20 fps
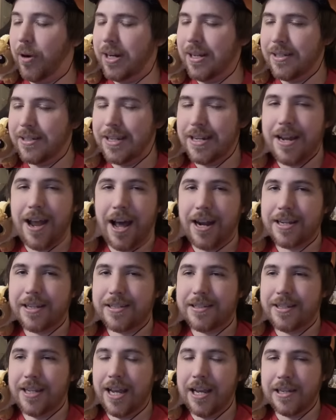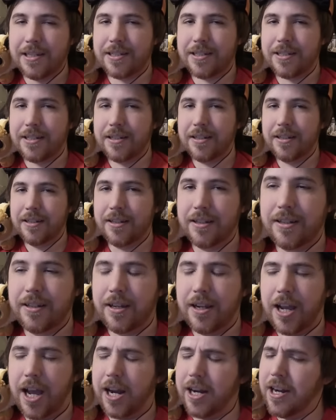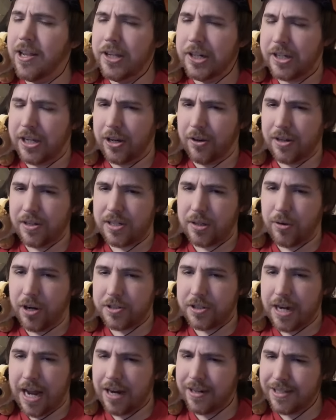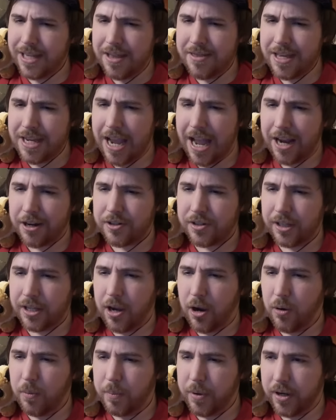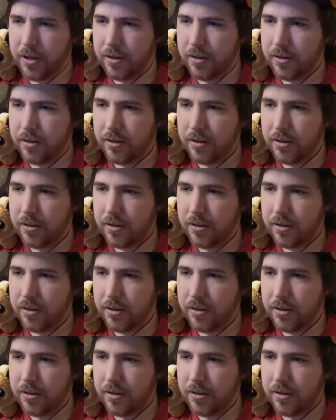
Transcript: Why does it not exist? And another curious question, how does that thing actually open?